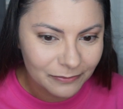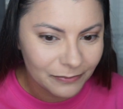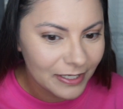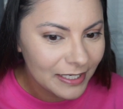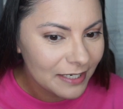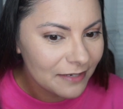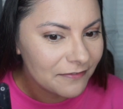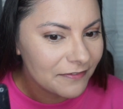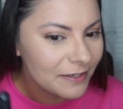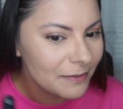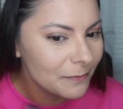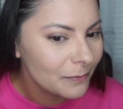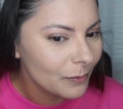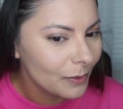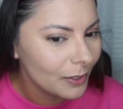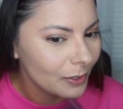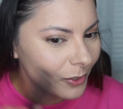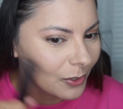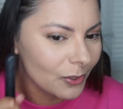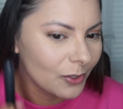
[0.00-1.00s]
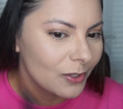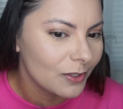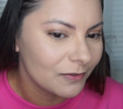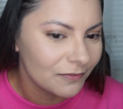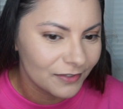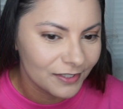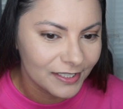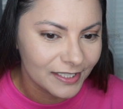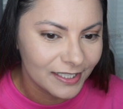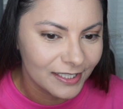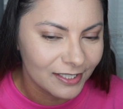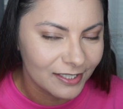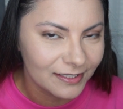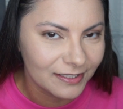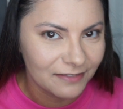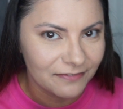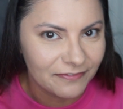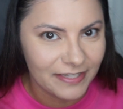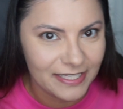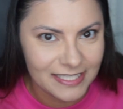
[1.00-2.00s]
One of them will go over good on
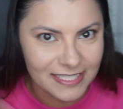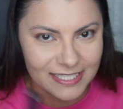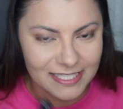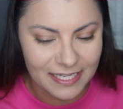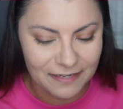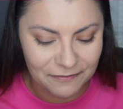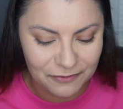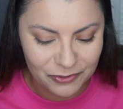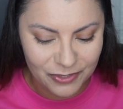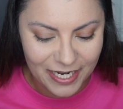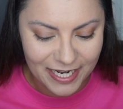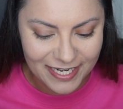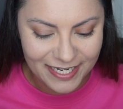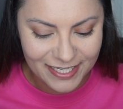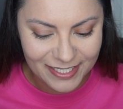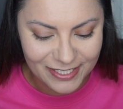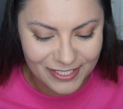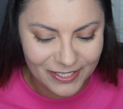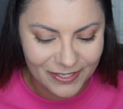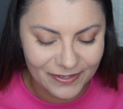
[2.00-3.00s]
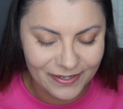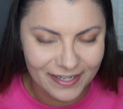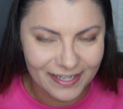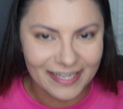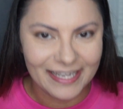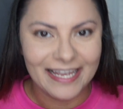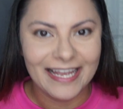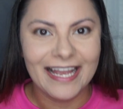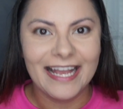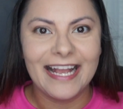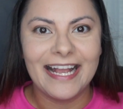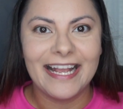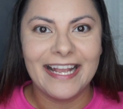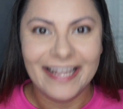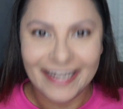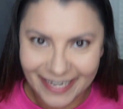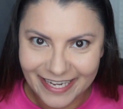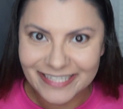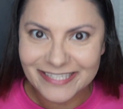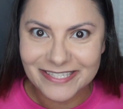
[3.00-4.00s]
the face because I've tried it, so
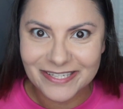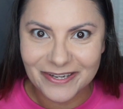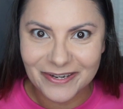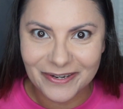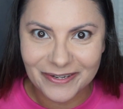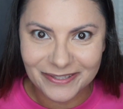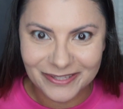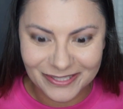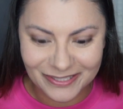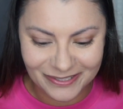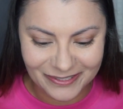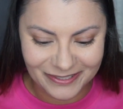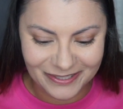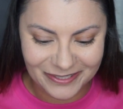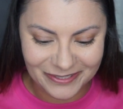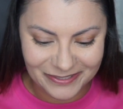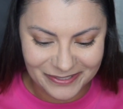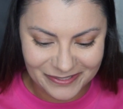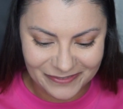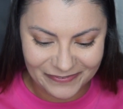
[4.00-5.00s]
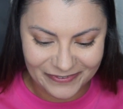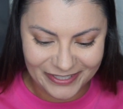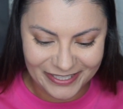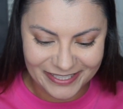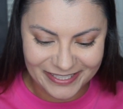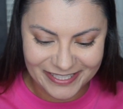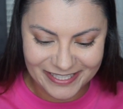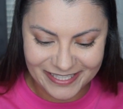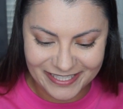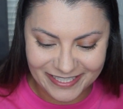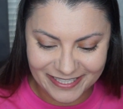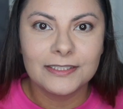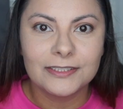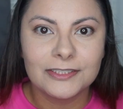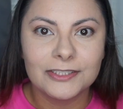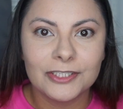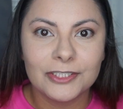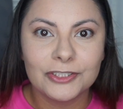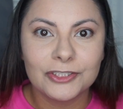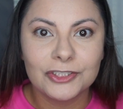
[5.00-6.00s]
let's go through those first.
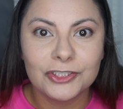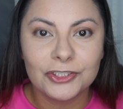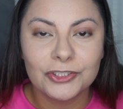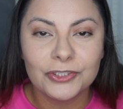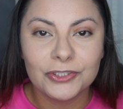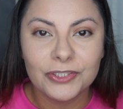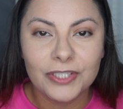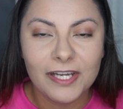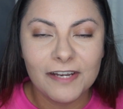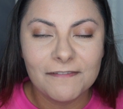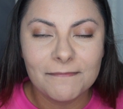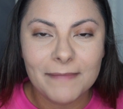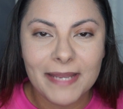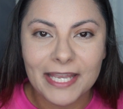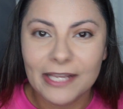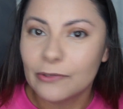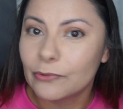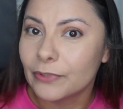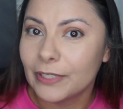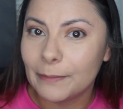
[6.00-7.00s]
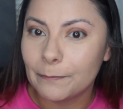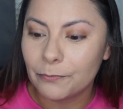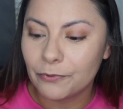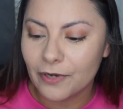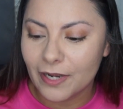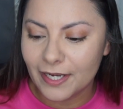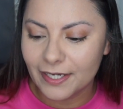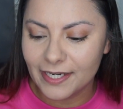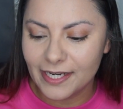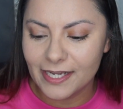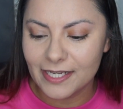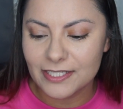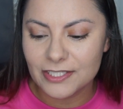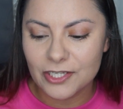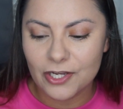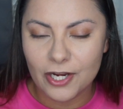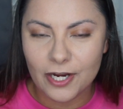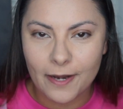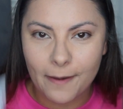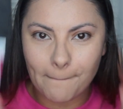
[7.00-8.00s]
So 2 of my cream products
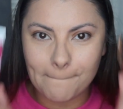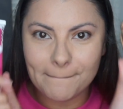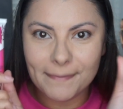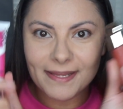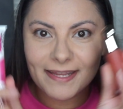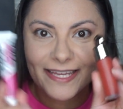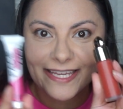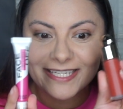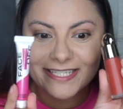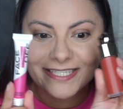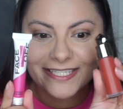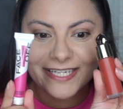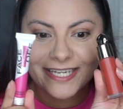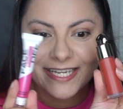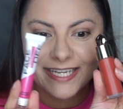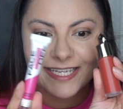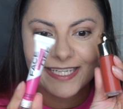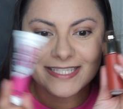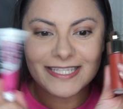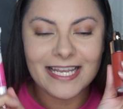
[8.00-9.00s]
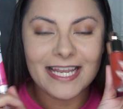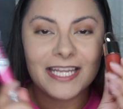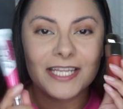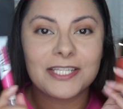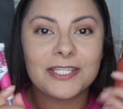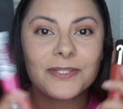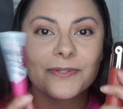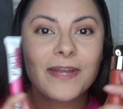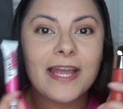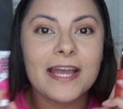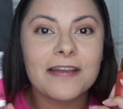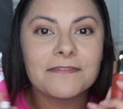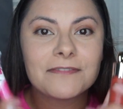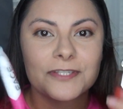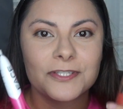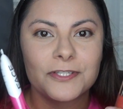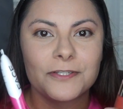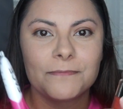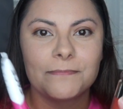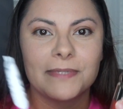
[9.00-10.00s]
are blushes. I do have
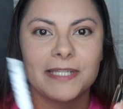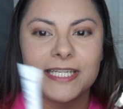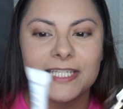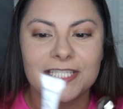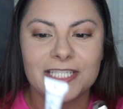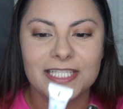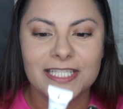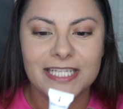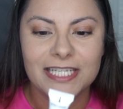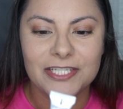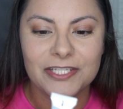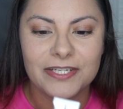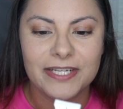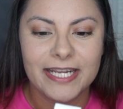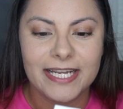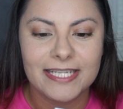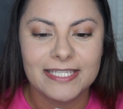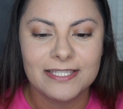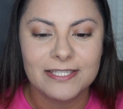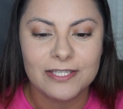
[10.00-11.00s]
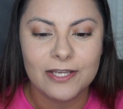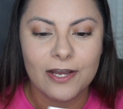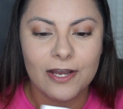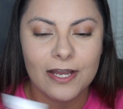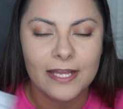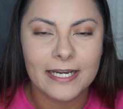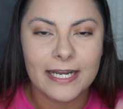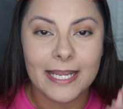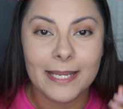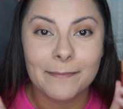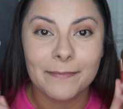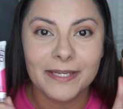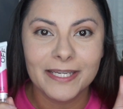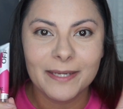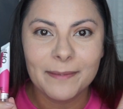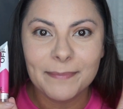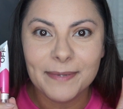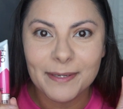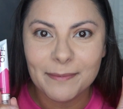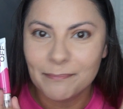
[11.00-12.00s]
2 blushes as you guys saw, and I am going
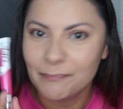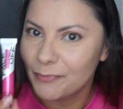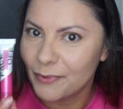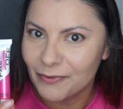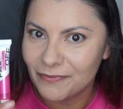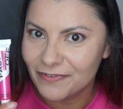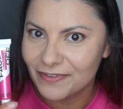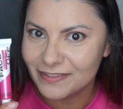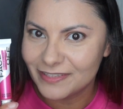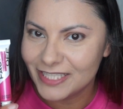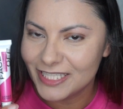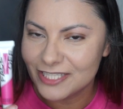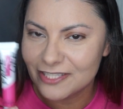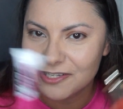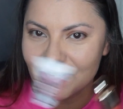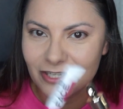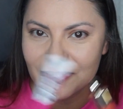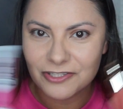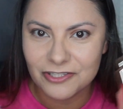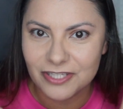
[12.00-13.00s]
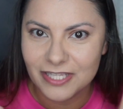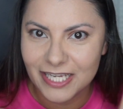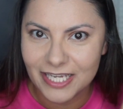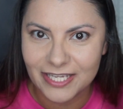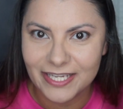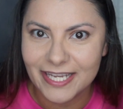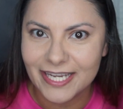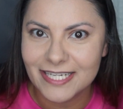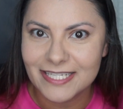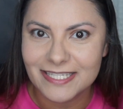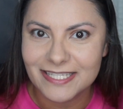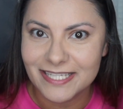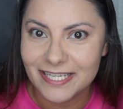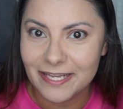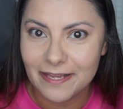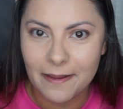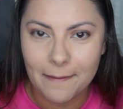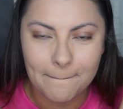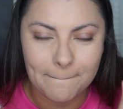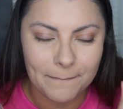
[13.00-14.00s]
to put both of these on so that you guys
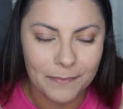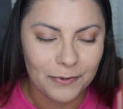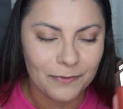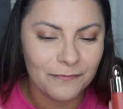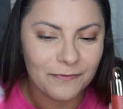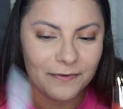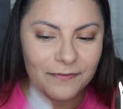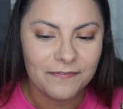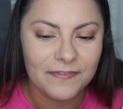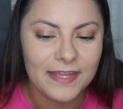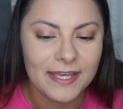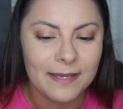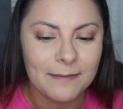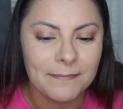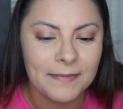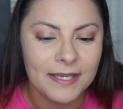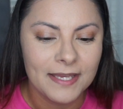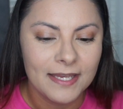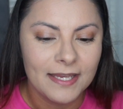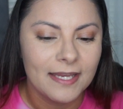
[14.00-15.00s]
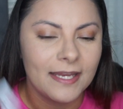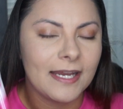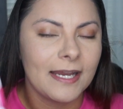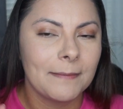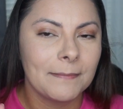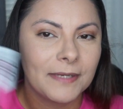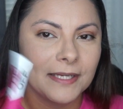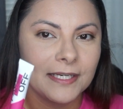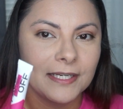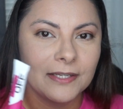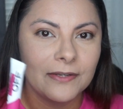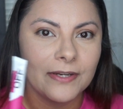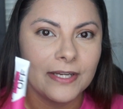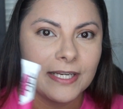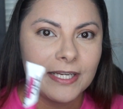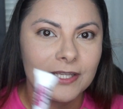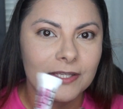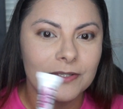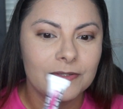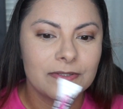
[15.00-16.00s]
see both of them. I'm going to go ahead
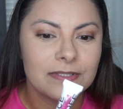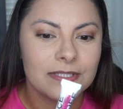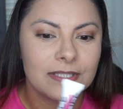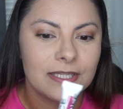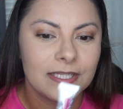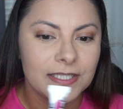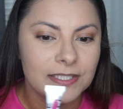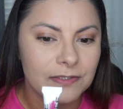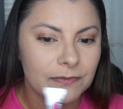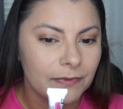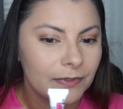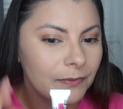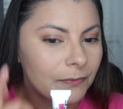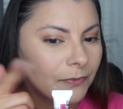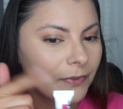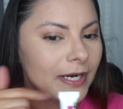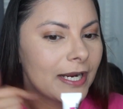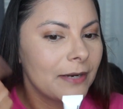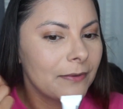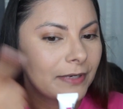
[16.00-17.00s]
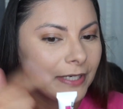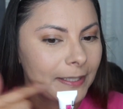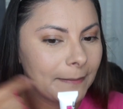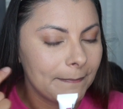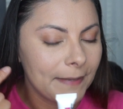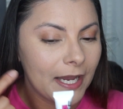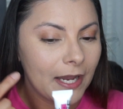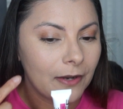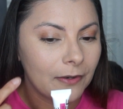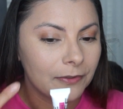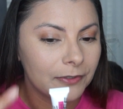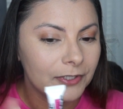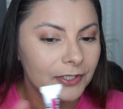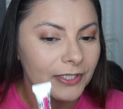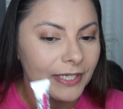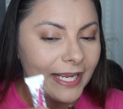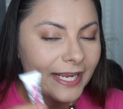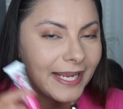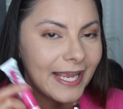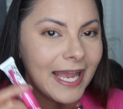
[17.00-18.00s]
and use this one where I already
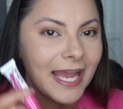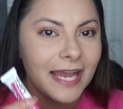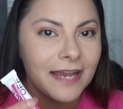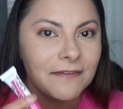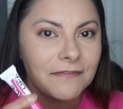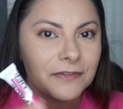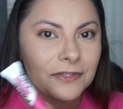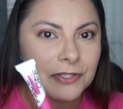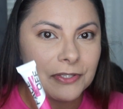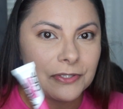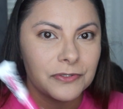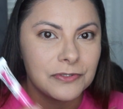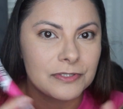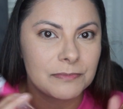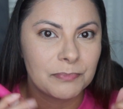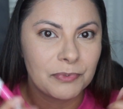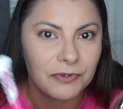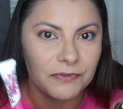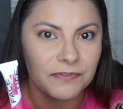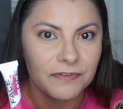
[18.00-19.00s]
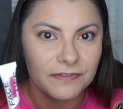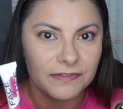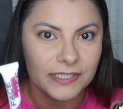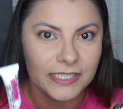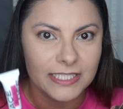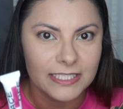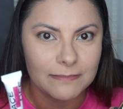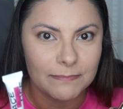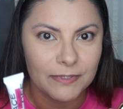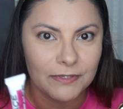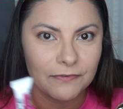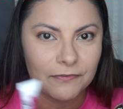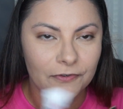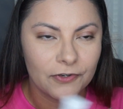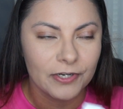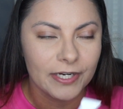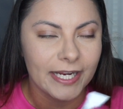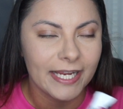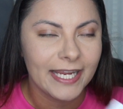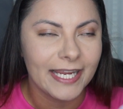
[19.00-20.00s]
powdered. I have used both of these
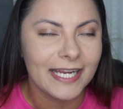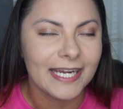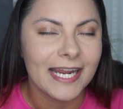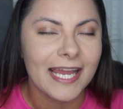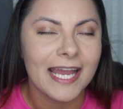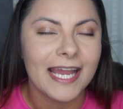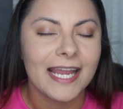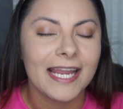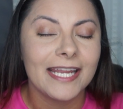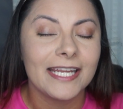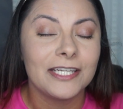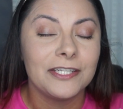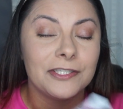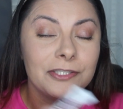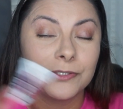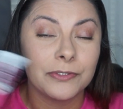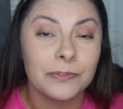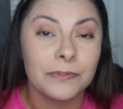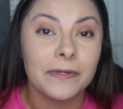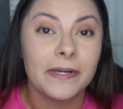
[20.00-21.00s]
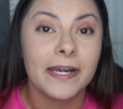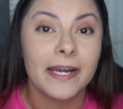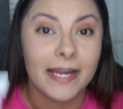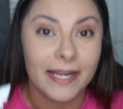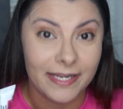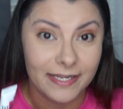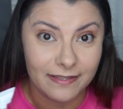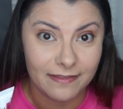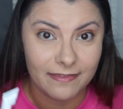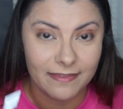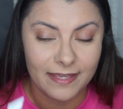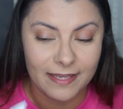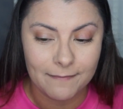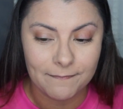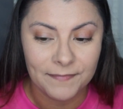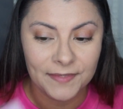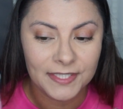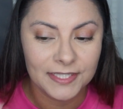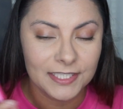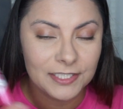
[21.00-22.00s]
before and I do like
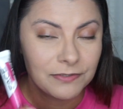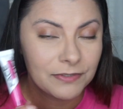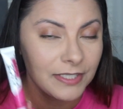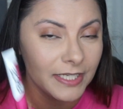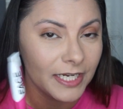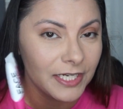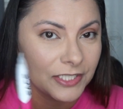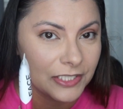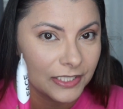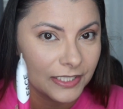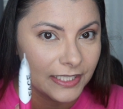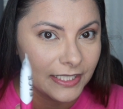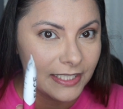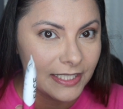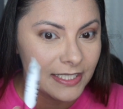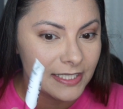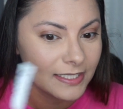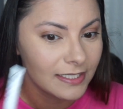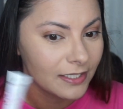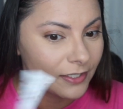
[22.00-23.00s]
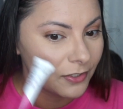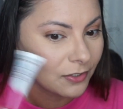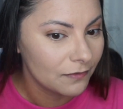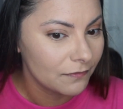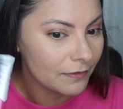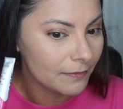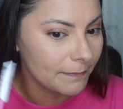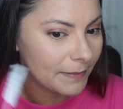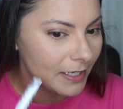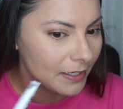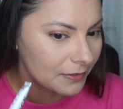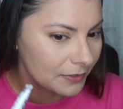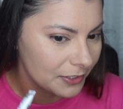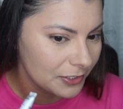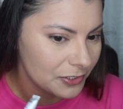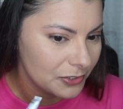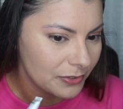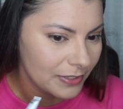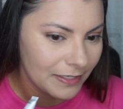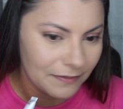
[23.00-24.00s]
them. This one actually does good over powder
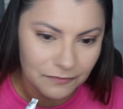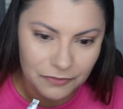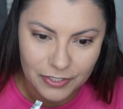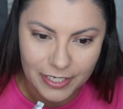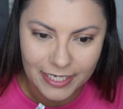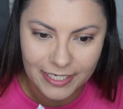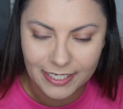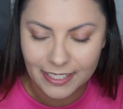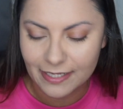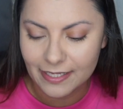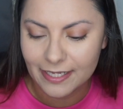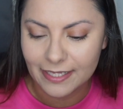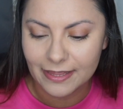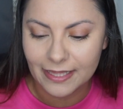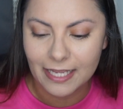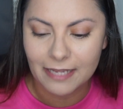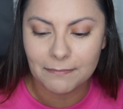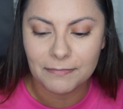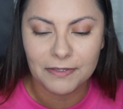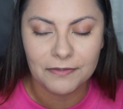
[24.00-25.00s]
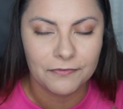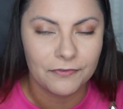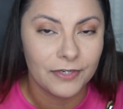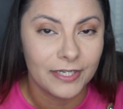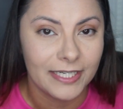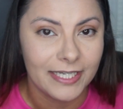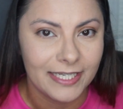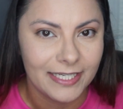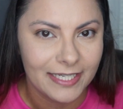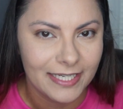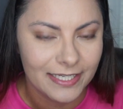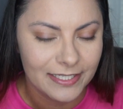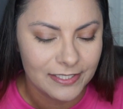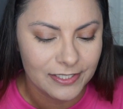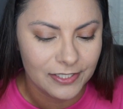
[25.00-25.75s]
too. I've tried it like that before and it does.